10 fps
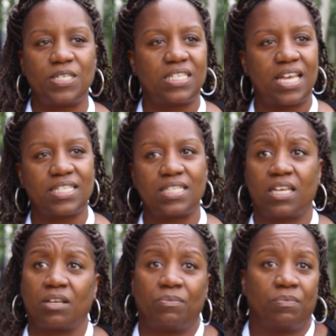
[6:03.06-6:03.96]
to
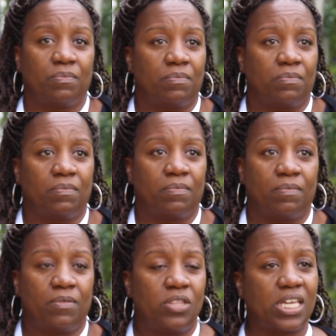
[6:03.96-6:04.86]
testing,
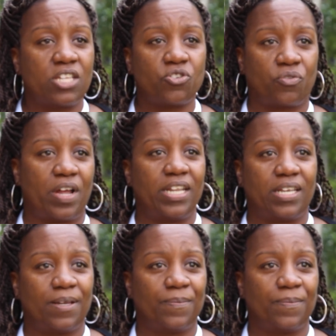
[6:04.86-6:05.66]
the kids are ready.